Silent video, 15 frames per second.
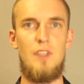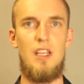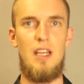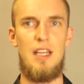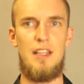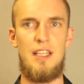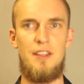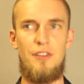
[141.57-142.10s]

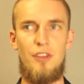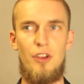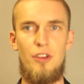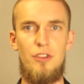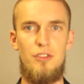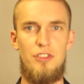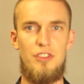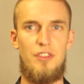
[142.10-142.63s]
And then so
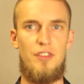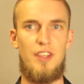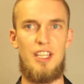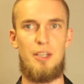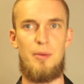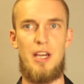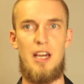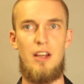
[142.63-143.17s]
you just
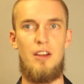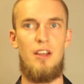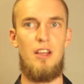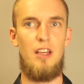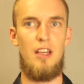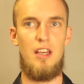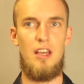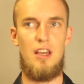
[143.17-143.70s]
think about,
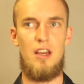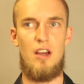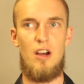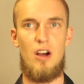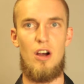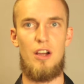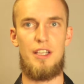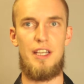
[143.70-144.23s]

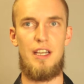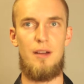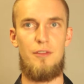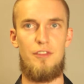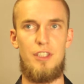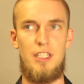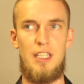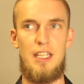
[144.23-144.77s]
oh, okay, I'm
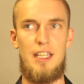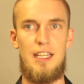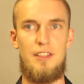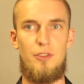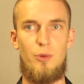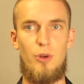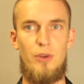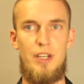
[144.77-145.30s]
feeling like that,
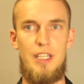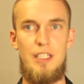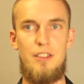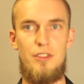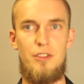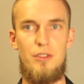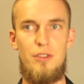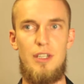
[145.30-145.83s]
so what do I need to
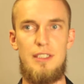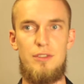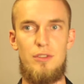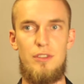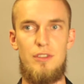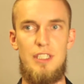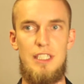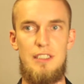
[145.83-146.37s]
do? I
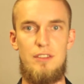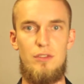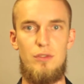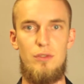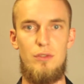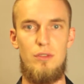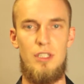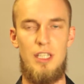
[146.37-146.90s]
sort of need
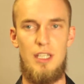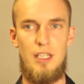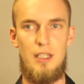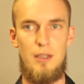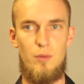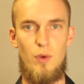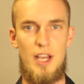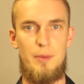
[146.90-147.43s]
to
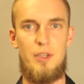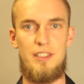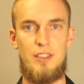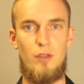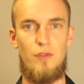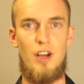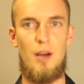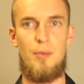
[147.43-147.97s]
wake
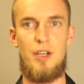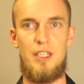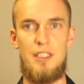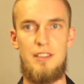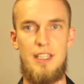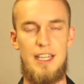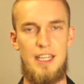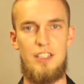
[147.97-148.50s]
myself up, I
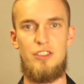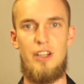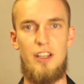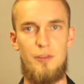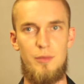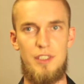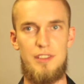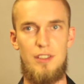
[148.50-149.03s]
need to
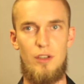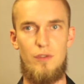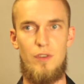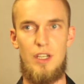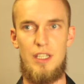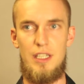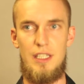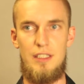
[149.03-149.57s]
energize myself,
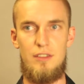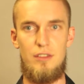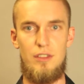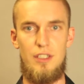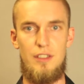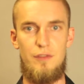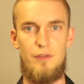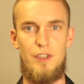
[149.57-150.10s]
I need
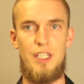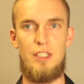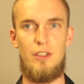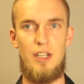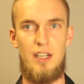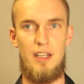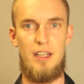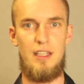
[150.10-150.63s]
to
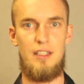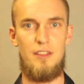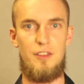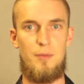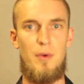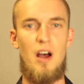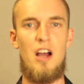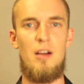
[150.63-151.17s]
invigorate and
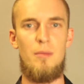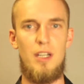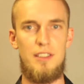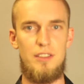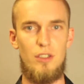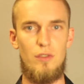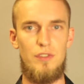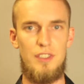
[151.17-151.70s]
inspire
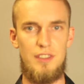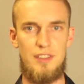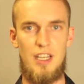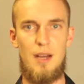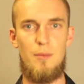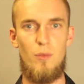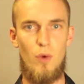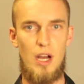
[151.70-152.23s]
myself in
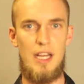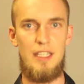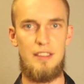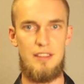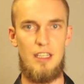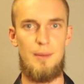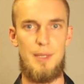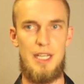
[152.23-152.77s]
some way,
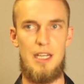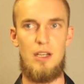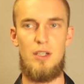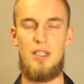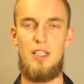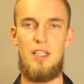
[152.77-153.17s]
somehow.